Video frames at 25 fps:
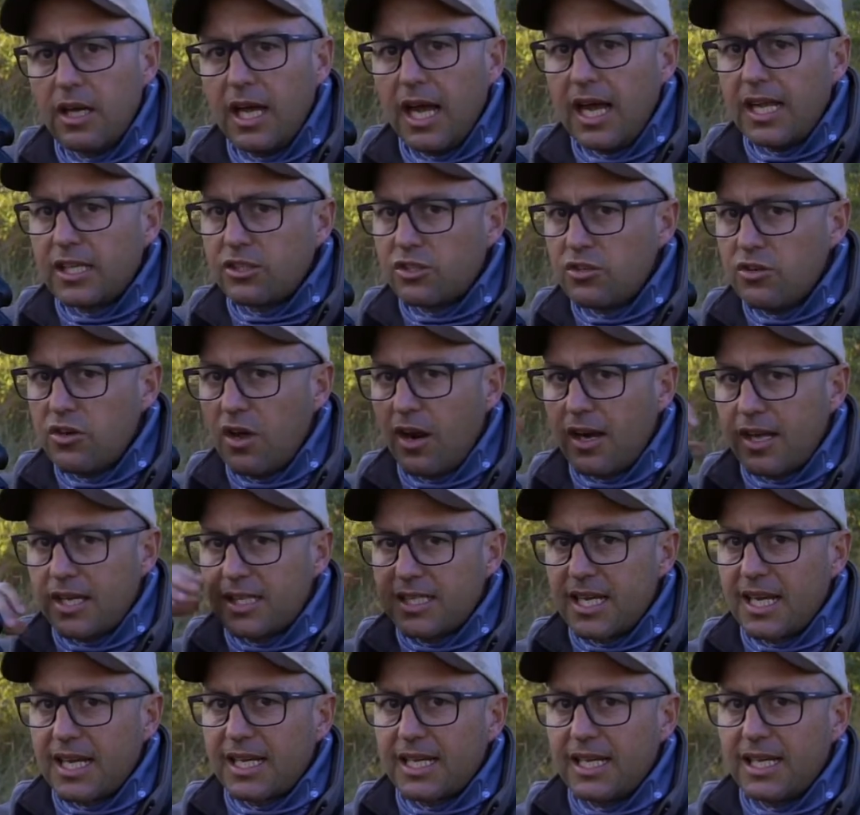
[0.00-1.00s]
It's not
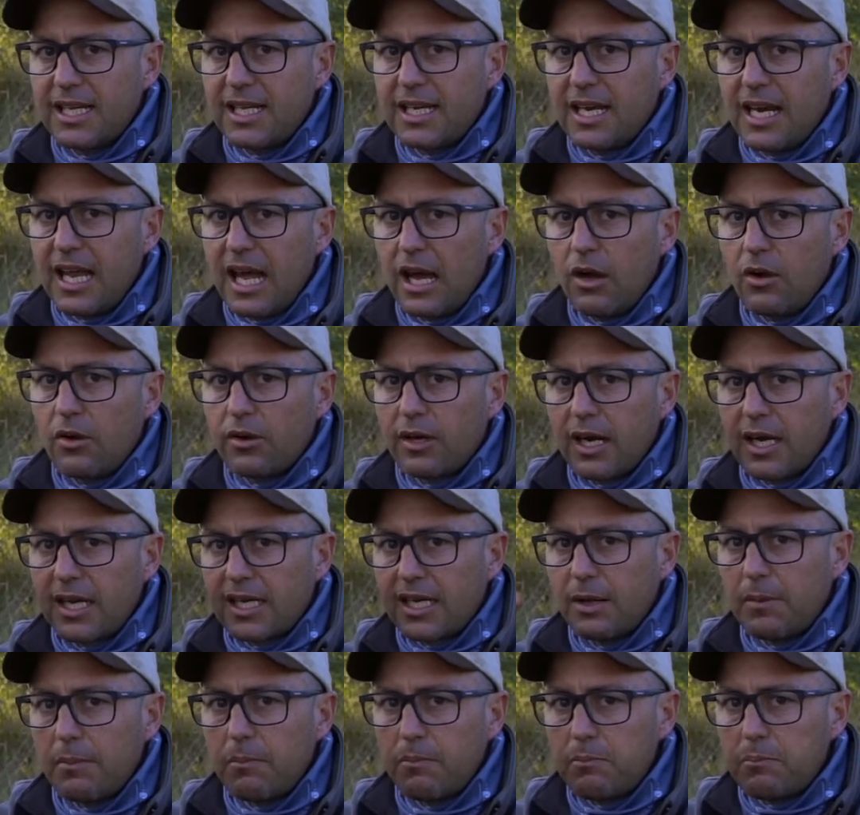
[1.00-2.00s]
exactly loud like
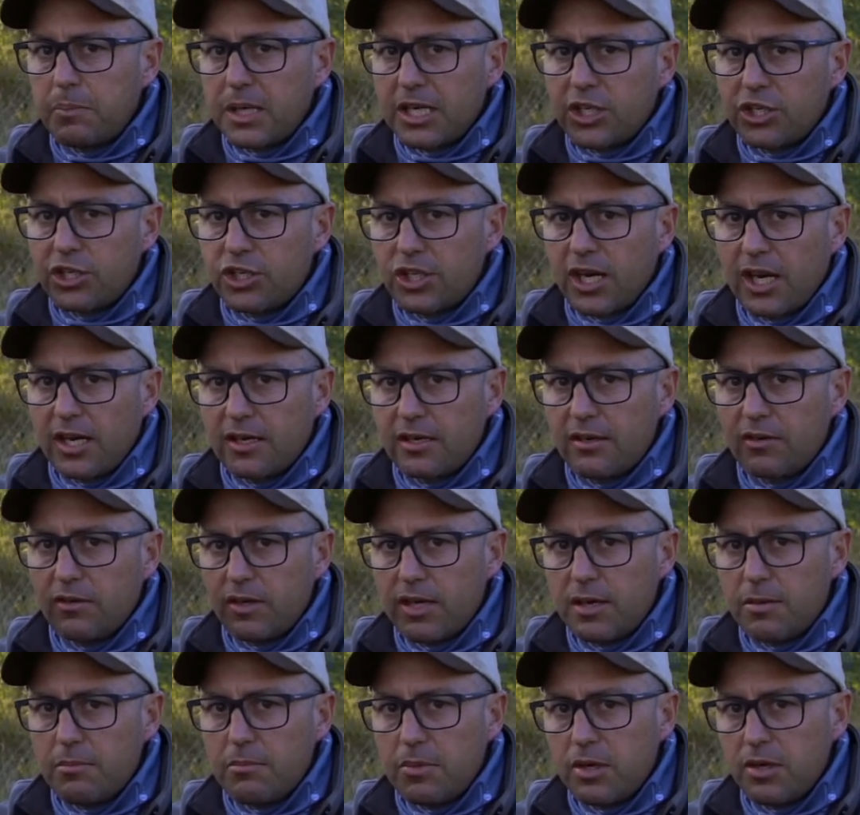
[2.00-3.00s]
a big shutter
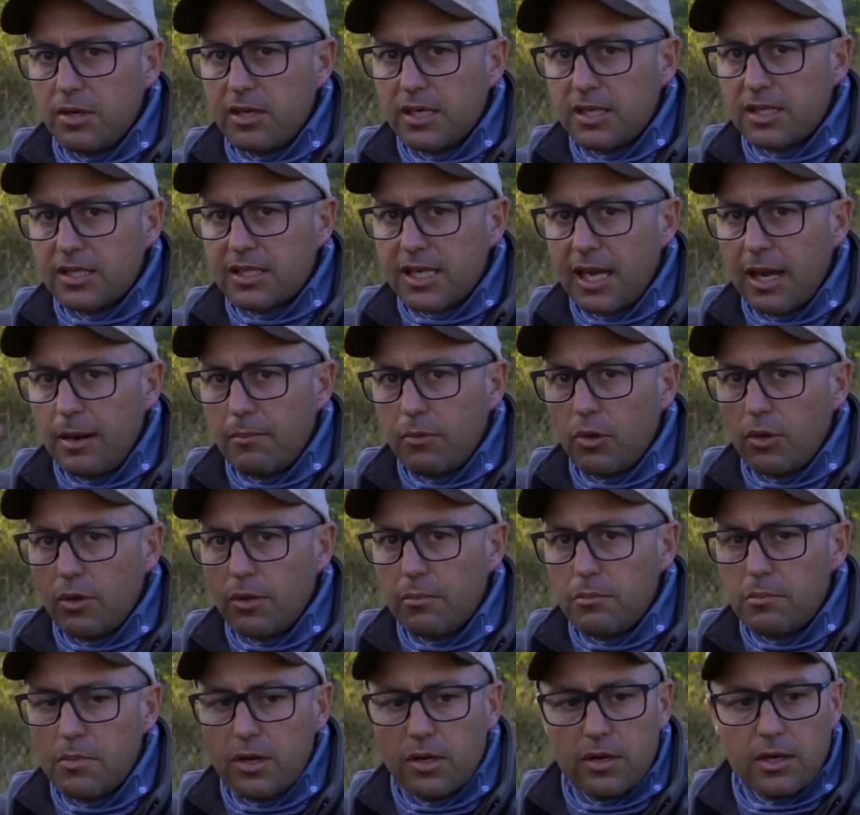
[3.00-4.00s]
in a mirrorless camera or the
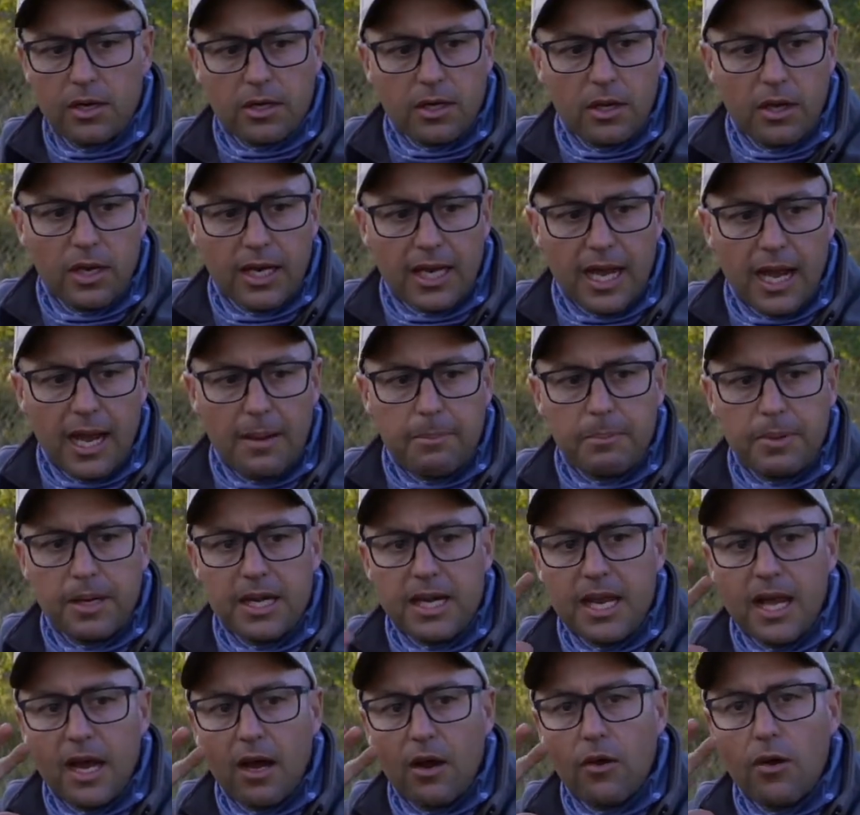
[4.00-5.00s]
mirror going up and
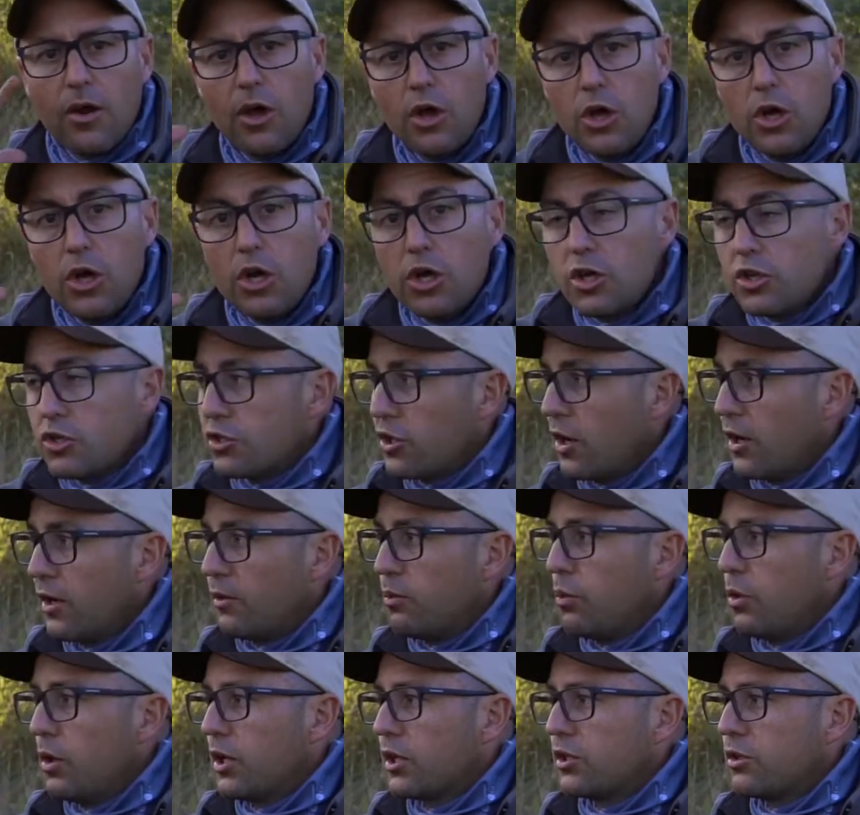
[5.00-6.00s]
down, so it
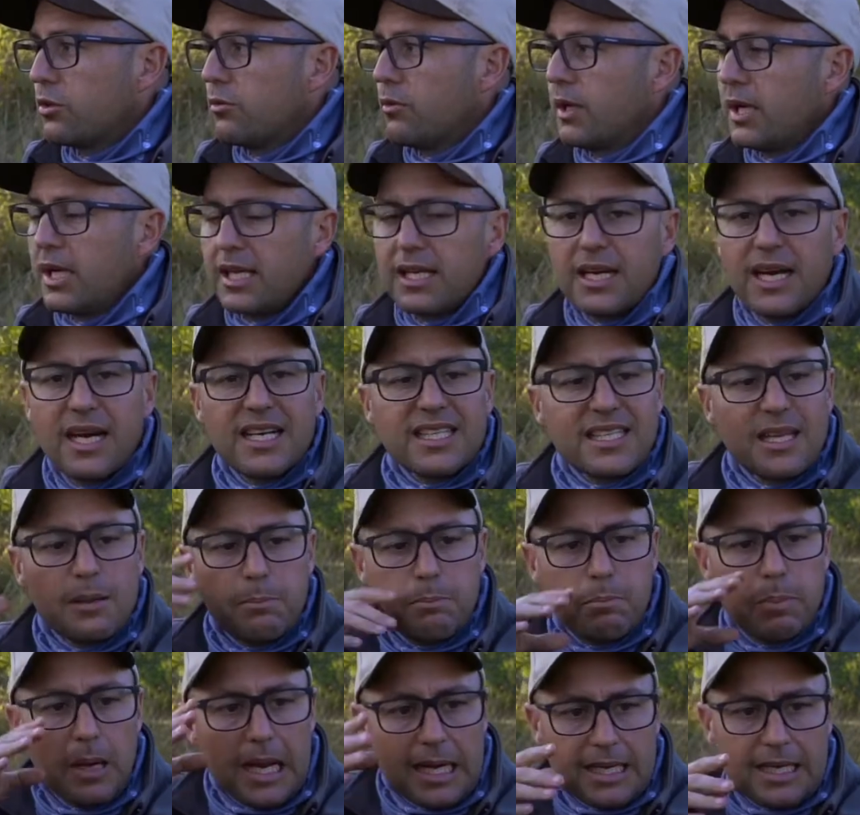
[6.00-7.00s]
works really nicely.
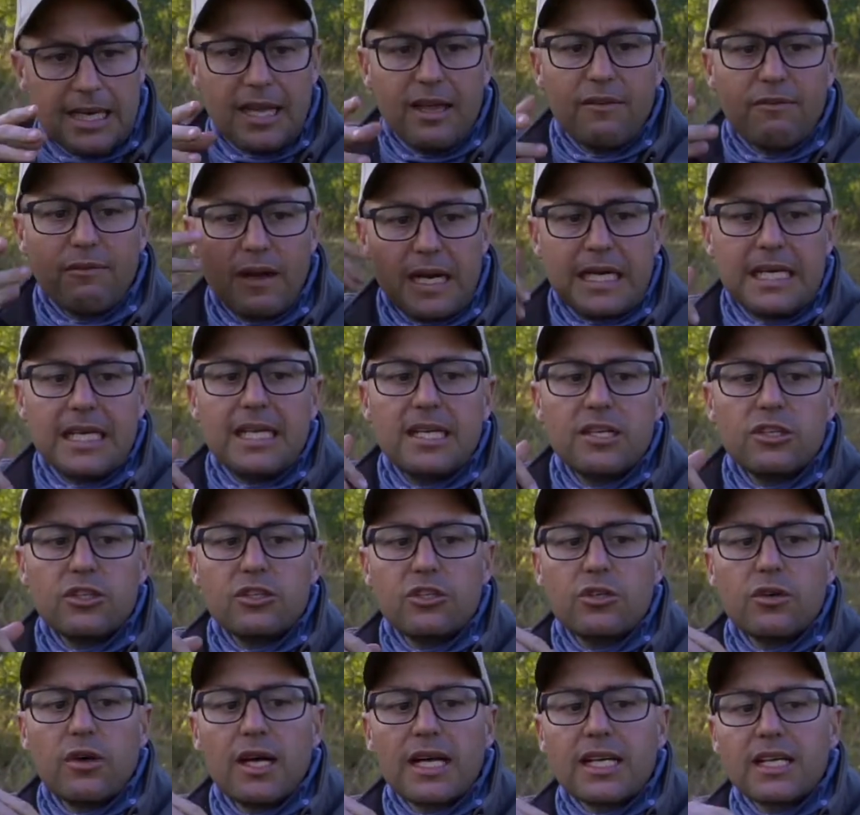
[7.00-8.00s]
But if I needed
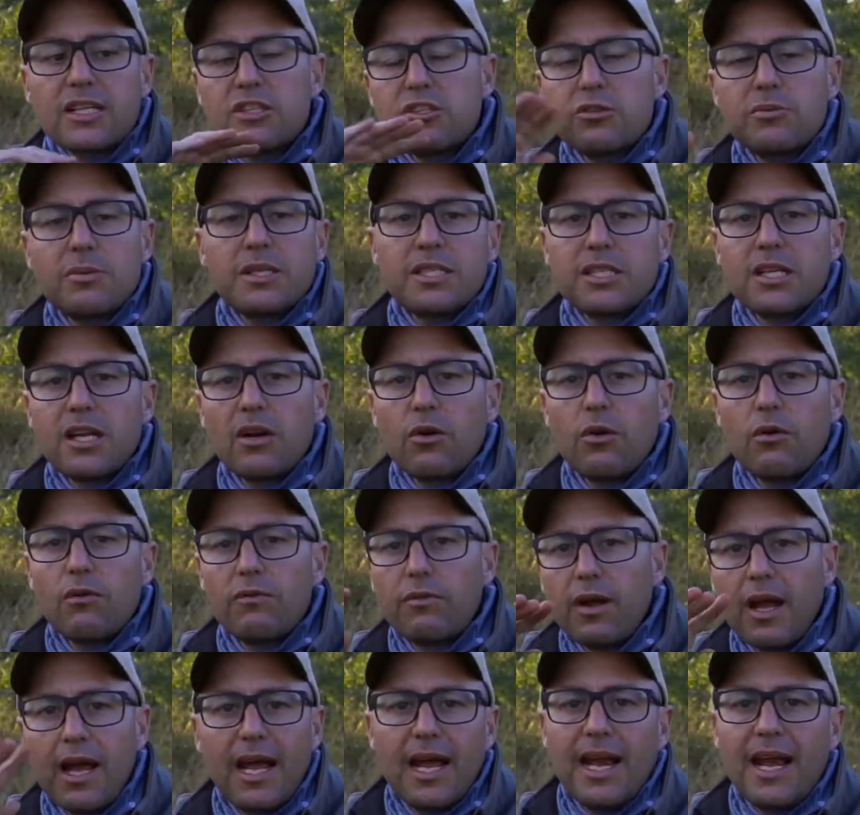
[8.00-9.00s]
to, I can switch it
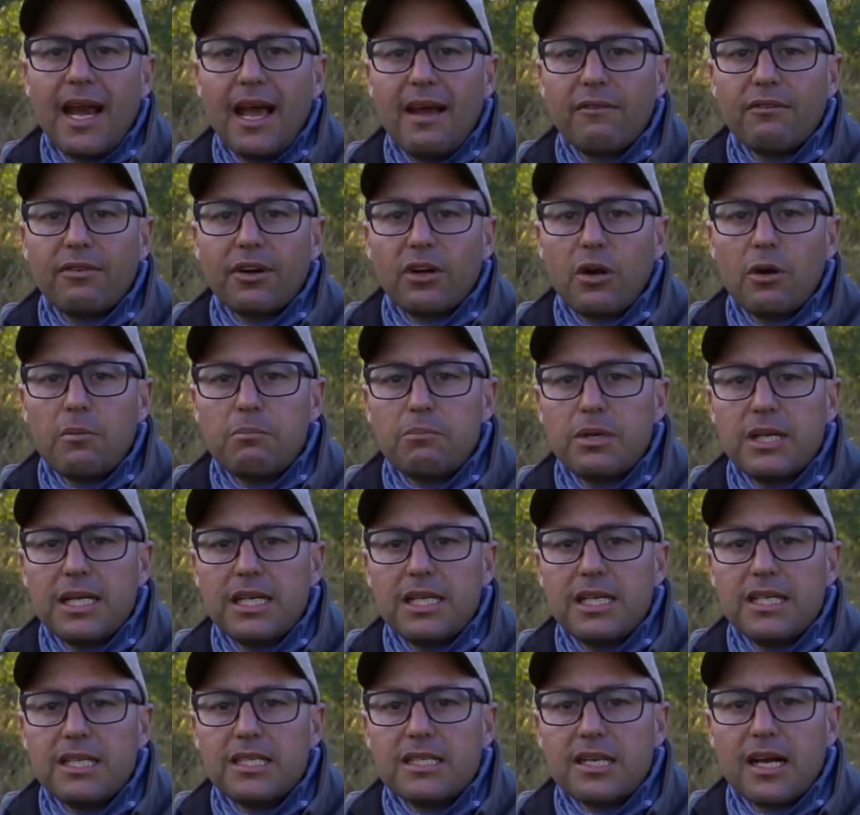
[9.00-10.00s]
off and have a
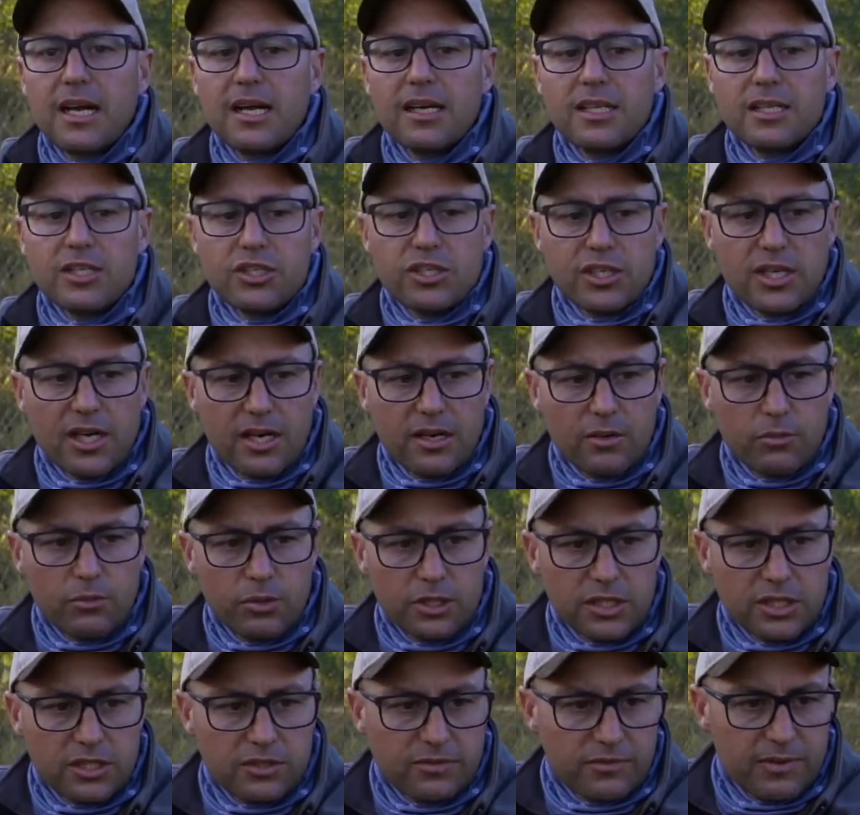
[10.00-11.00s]
completely silent shutter,
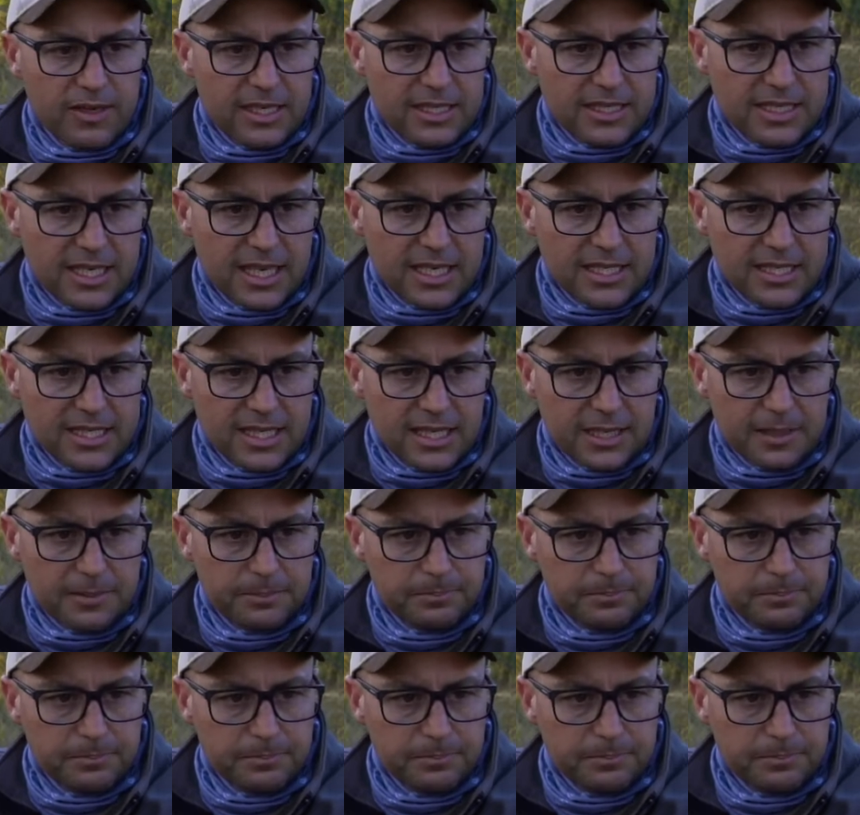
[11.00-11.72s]
which is fantastic.